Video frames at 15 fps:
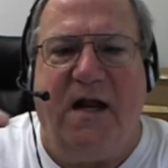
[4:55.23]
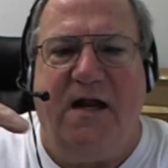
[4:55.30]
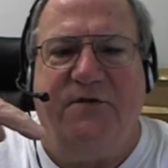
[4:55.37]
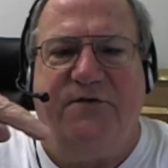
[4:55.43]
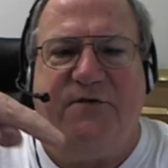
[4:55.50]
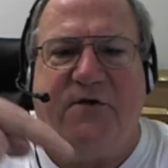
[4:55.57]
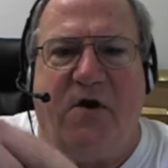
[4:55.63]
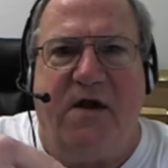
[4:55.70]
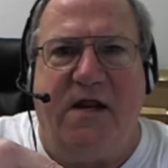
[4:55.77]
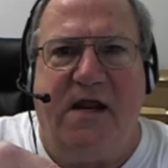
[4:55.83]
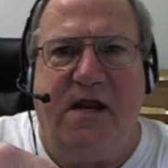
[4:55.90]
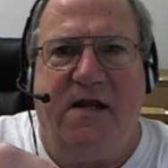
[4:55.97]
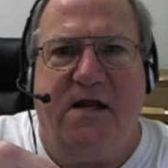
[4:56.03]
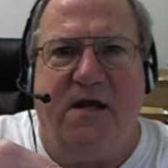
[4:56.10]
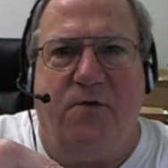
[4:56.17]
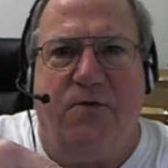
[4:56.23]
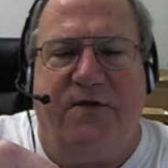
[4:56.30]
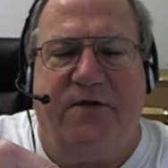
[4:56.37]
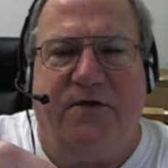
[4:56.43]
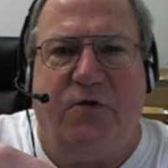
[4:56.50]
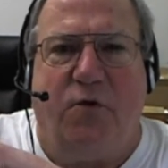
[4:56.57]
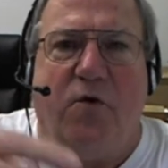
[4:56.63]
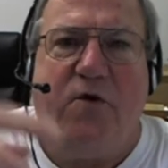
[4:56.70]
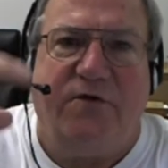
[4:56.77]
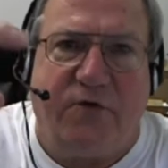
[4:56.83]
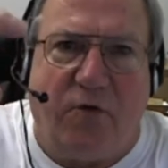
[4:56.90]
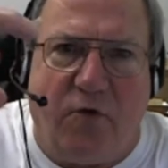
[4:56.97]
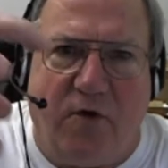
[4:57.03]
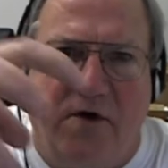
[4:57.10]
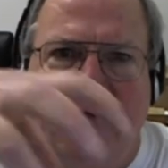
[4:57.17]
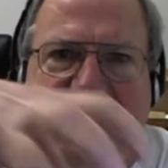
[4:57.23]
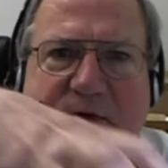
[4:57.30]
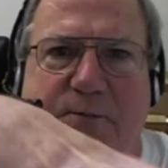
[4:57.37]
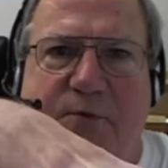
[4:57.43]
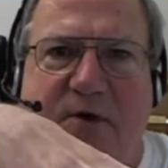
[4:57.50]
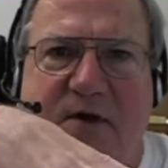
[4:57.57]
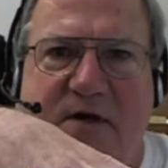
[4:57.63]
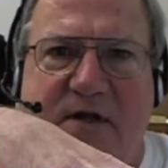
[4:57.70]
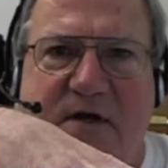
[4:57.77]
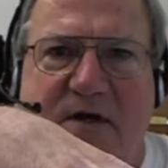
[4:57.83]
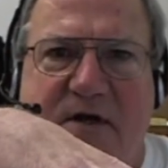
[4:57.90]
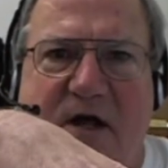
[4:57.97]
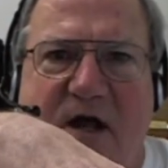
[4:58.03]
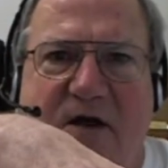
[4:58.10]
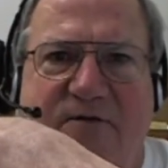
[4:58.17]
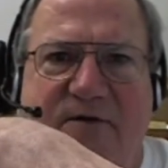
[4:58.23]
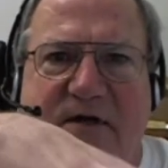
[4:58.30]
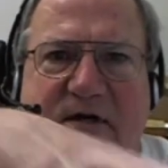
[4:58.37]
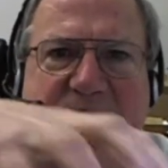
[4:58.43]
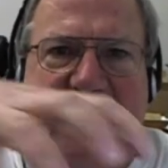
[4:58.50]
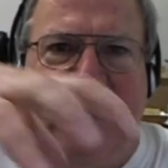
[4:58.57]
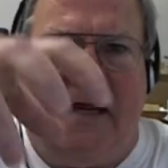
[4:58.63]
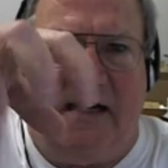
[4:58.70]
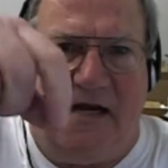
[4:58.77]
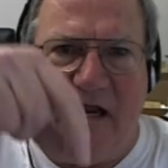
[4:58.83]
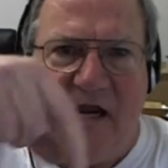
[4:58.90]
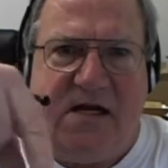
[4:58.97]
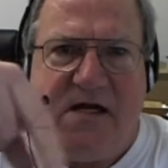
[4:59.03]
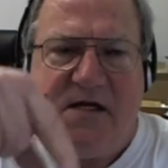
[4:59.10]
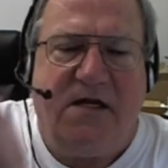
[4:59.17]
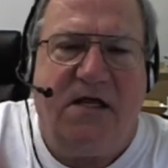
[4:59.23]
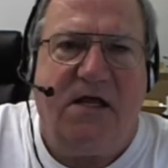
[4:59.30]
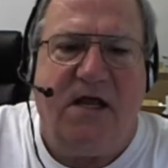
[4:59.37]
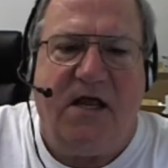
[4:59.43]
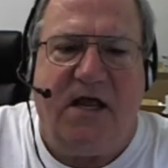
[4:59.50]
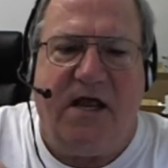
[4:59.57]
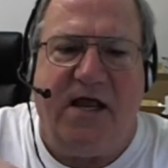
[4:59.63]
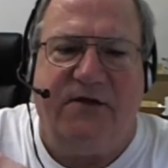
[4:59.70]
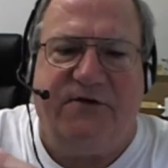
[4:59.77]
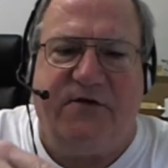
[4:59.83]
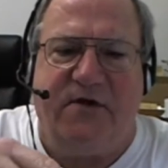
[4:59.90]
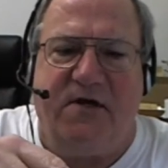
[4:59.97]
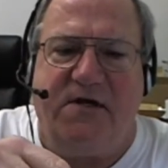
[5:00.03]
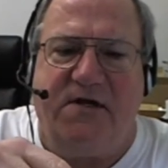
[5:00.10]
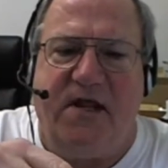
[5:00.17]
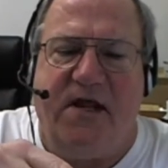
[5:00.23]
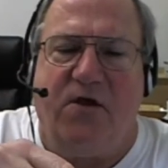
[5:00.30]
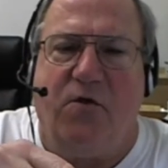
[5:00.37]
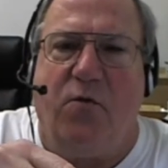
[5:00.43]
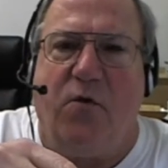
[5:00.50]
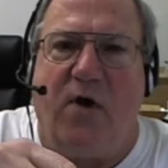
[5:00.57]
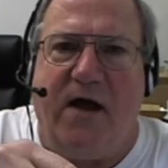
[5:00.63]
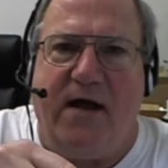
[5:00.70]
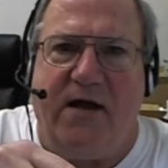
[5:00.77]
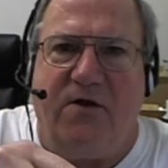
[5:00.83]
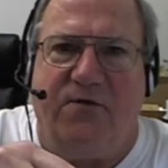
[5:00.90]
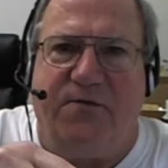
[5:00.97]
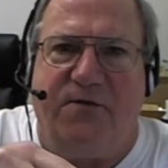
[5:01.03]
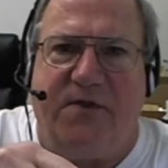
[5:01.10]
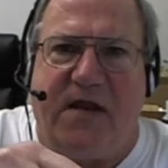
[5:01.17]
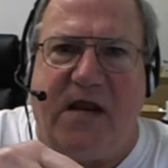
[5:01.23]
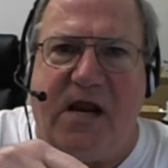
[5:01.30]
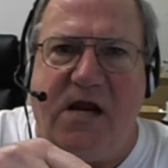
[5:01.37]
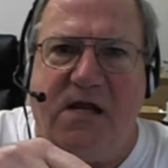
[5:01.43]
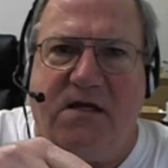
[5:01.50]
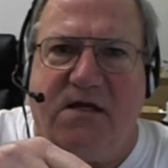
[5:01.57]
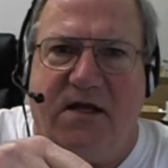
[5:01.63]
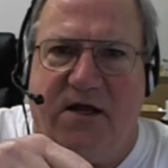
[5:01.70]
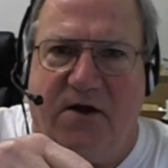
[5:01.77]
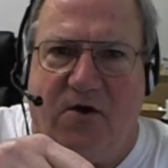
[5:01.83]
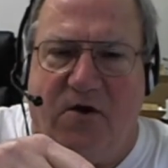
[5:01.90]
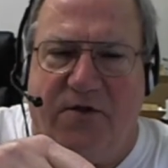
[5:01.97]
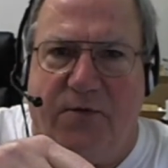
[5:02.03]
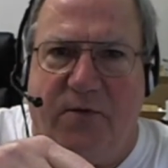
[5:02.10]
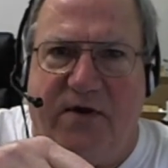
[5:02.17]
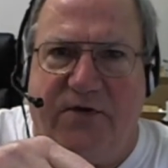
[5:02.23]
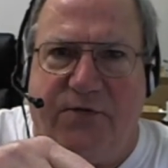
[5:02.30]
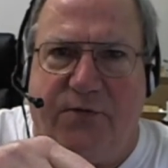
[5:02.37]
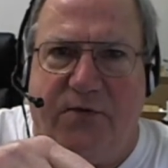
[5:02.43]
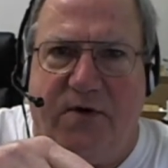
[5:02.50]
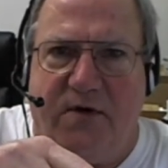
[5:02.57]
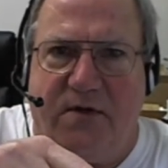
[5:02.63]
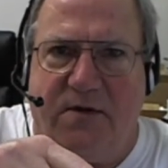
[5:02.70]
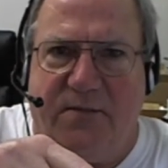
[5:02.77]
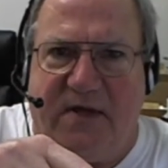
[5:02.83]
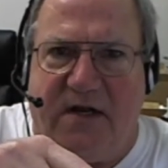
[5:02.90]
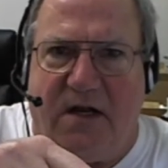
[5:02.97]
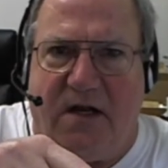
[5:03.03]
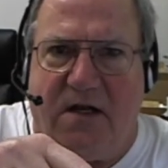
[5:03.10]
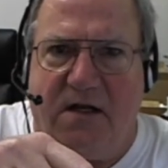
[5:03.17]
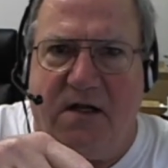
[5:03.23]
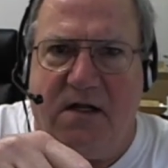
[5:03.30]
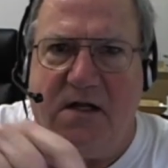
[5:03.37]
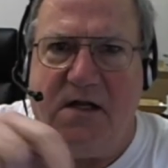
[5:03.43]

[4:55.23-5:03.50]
and start heating it with a torch, or if you put it in an oven and heat it, it's going to take a while for the heat to get all the way through to the middle.